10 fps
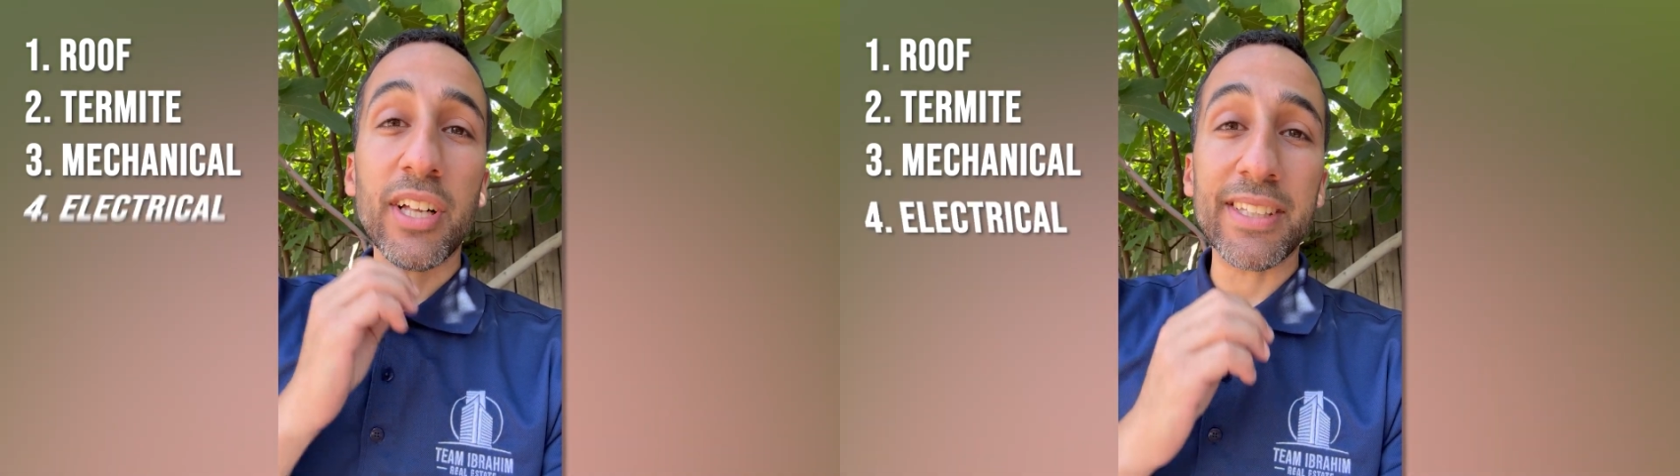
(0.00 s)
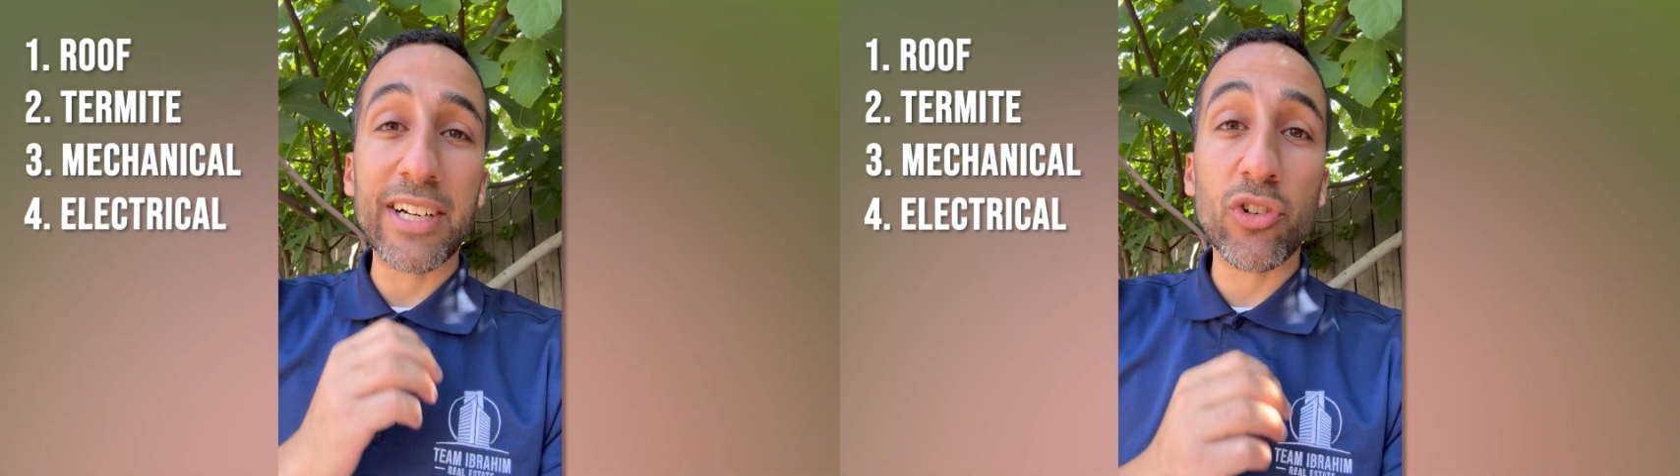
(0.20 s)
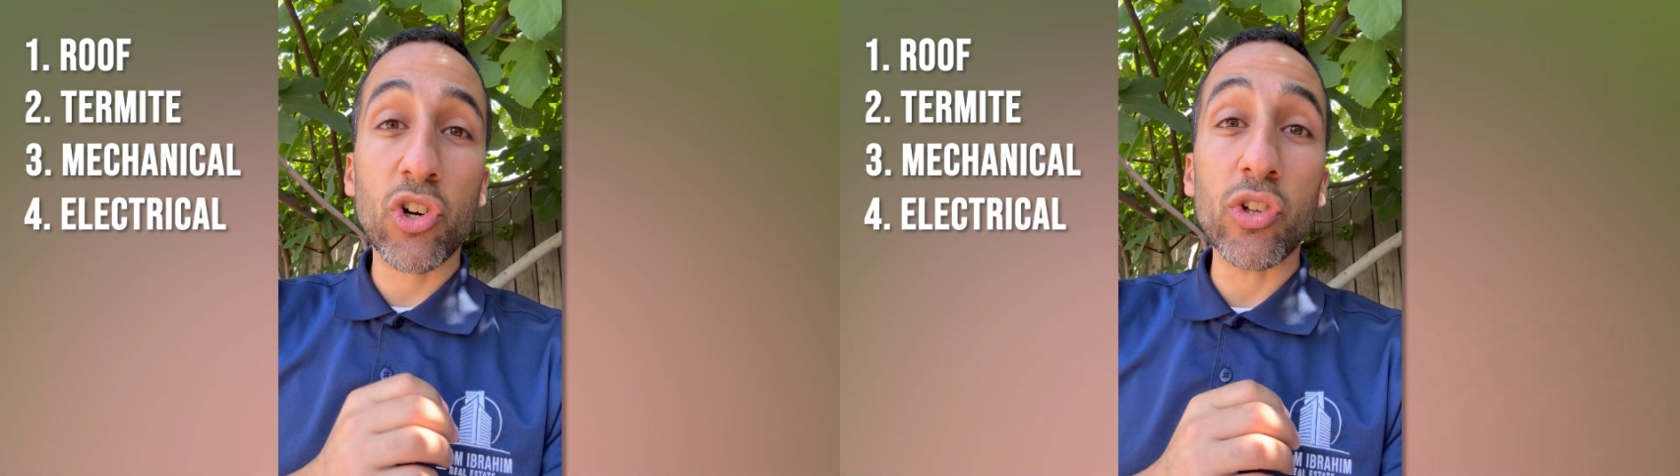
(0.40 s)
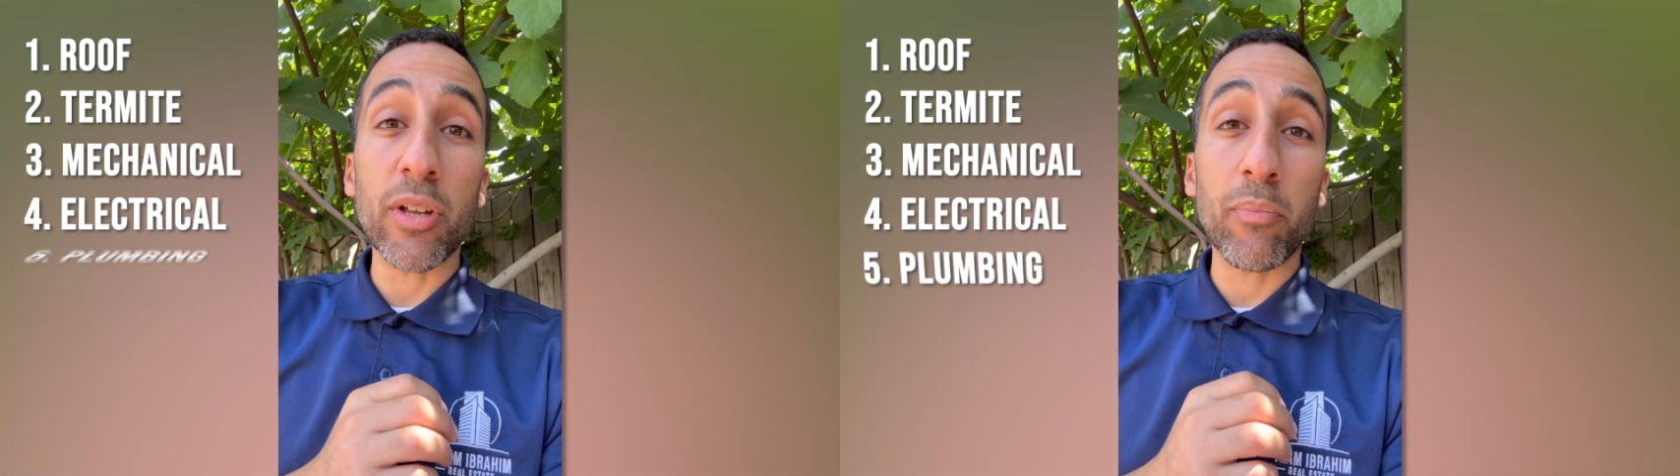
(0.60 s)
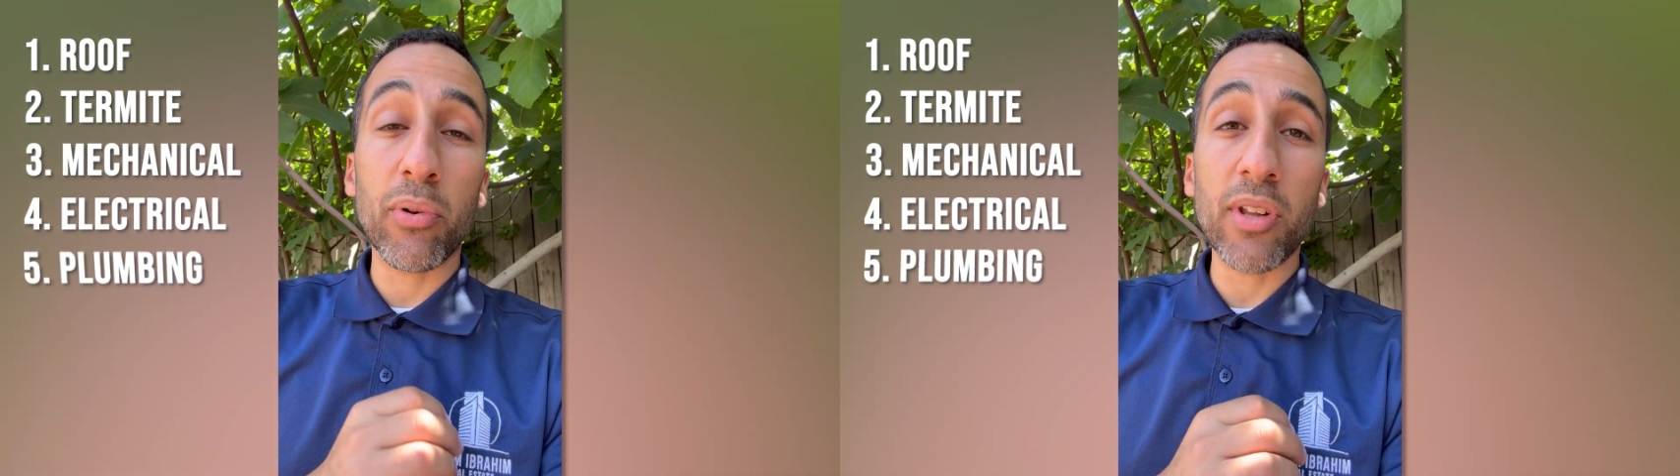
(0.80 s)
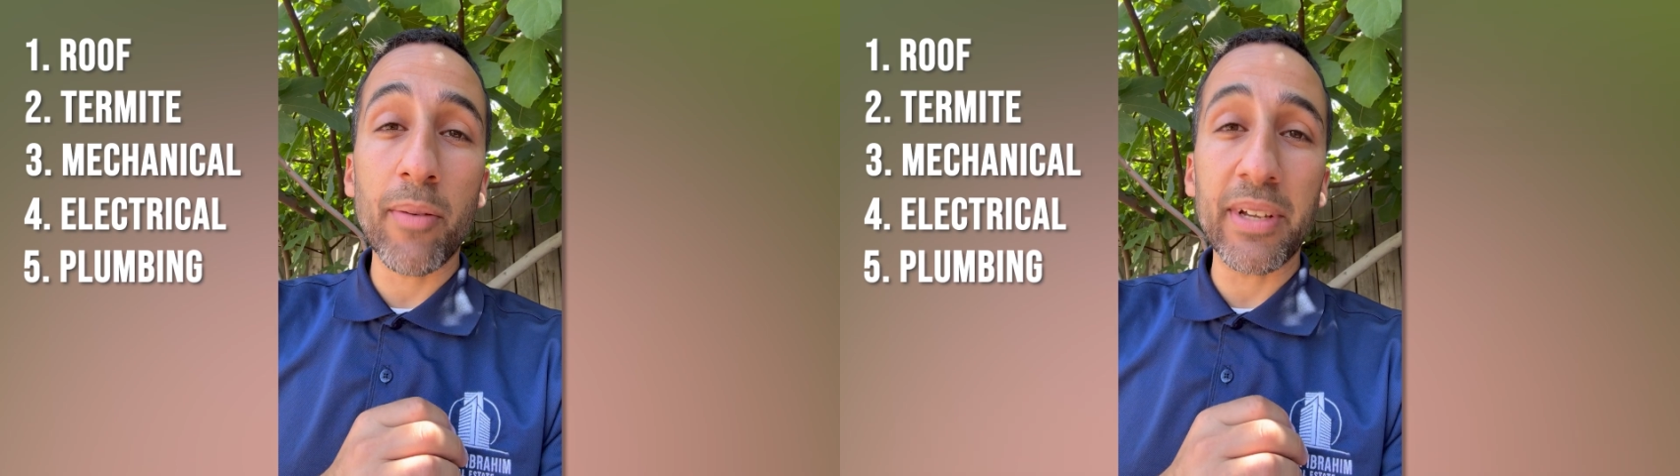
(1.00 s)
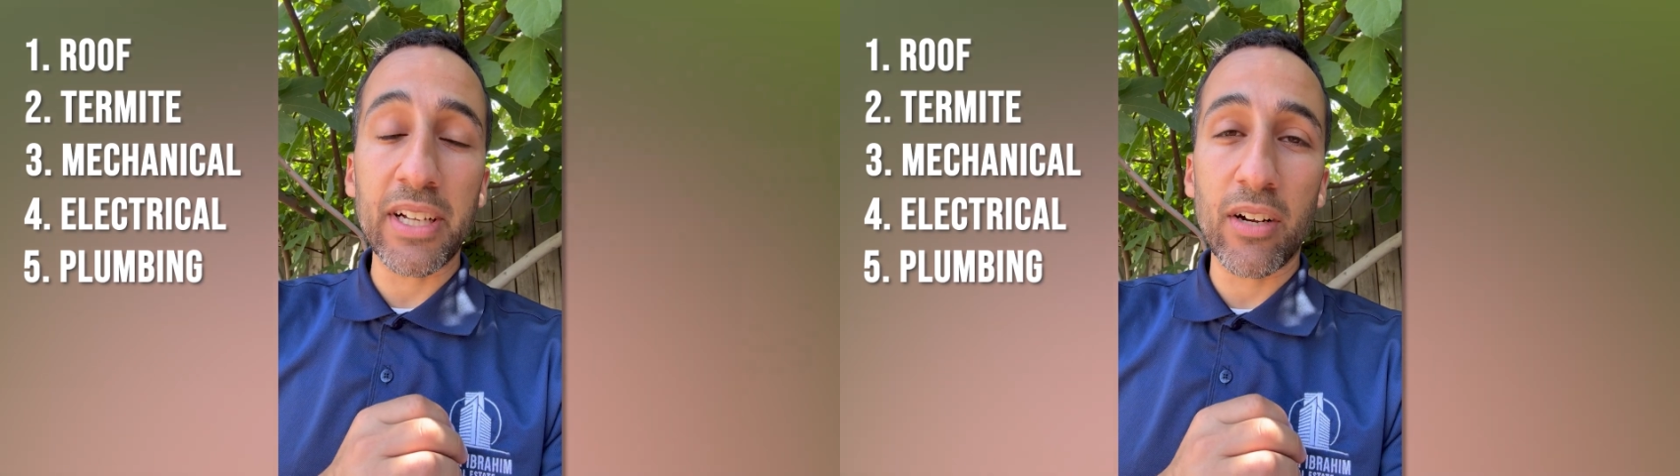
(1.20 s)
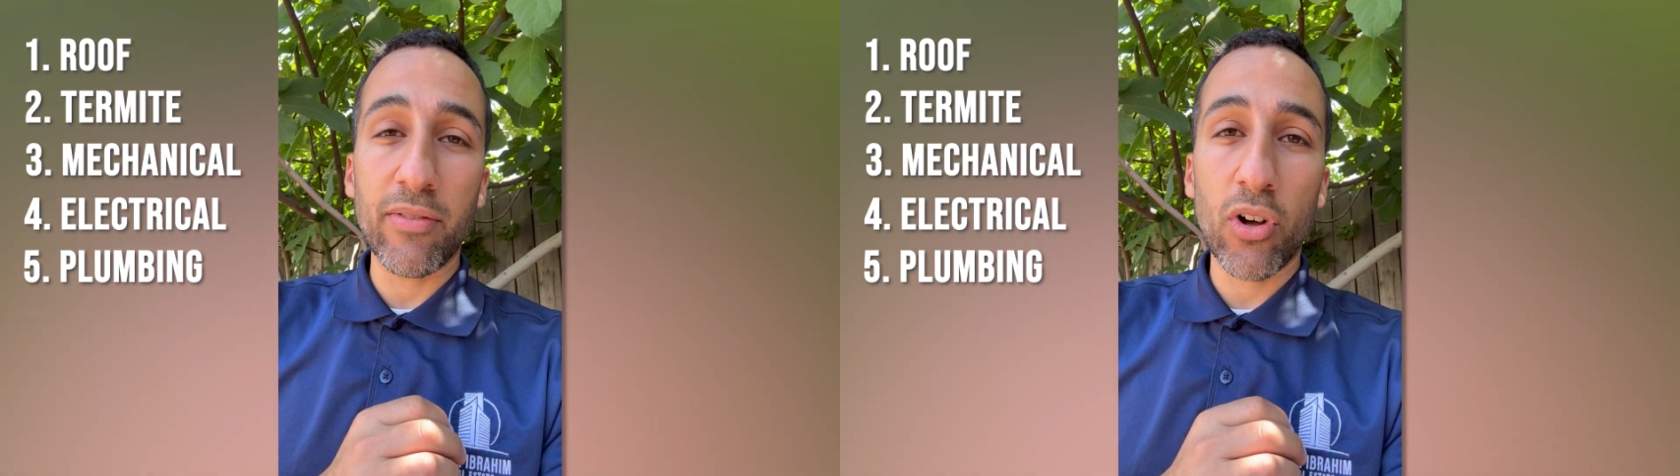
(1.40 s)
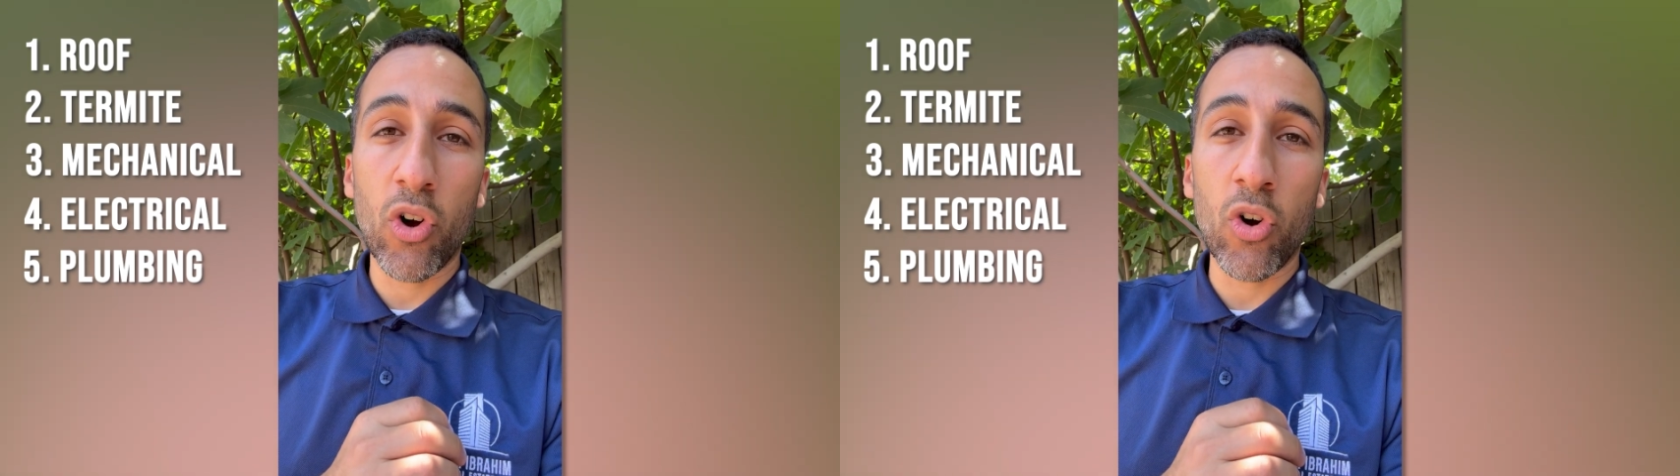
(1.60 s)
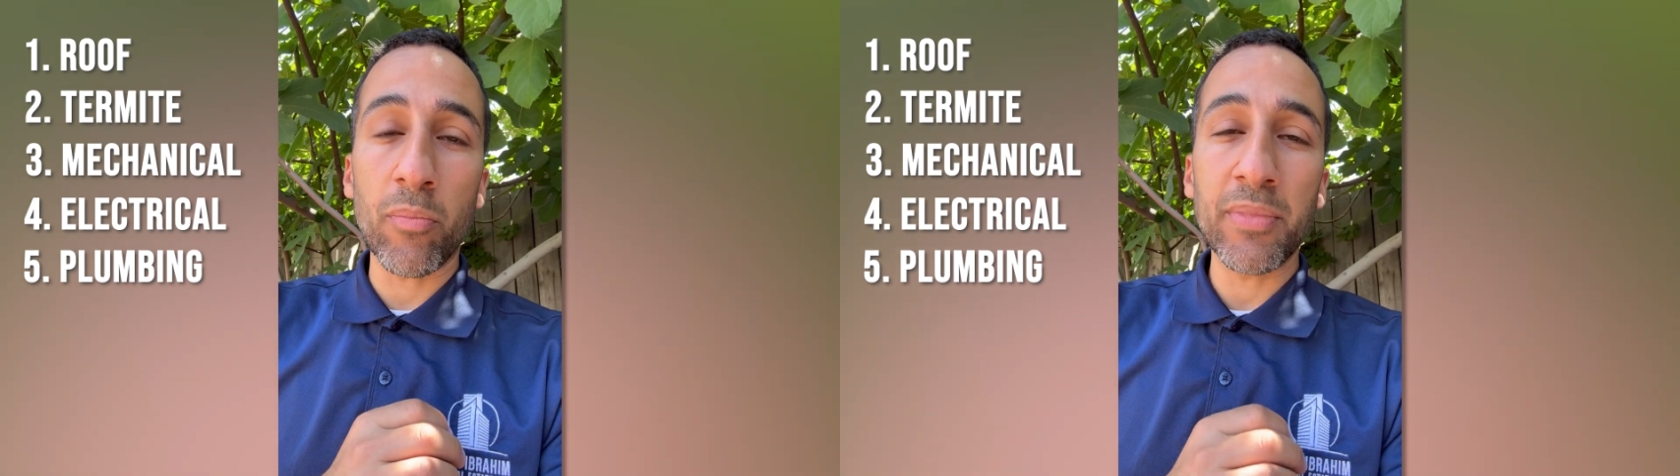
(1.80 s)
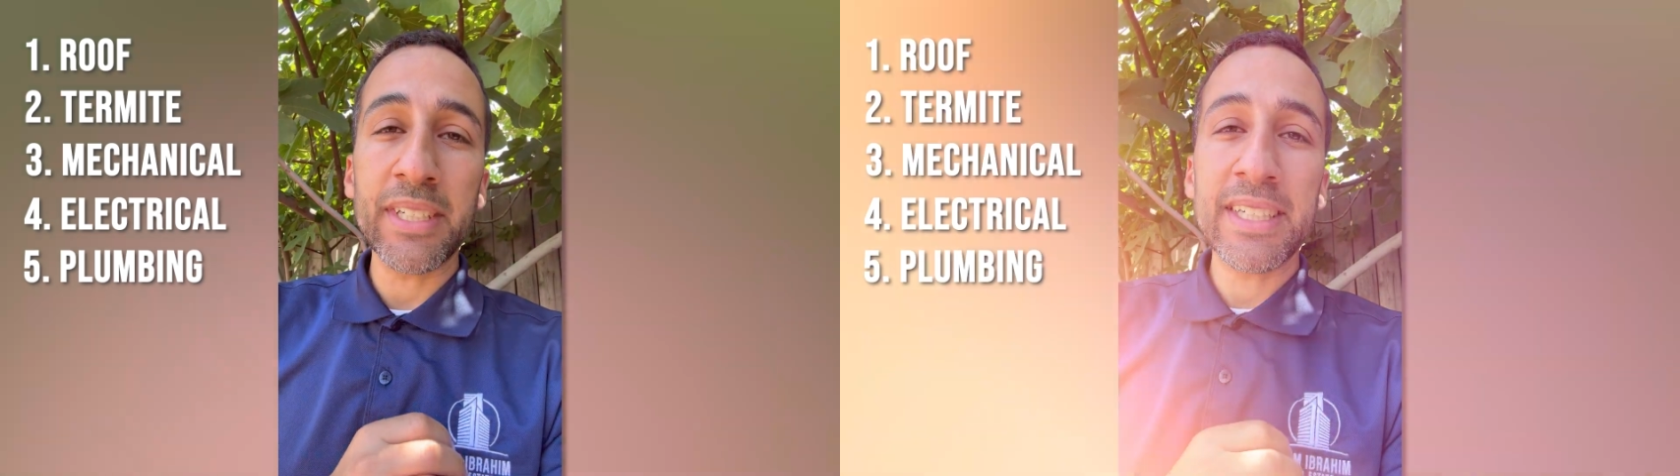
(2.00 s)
electrical, and plumbing of the home.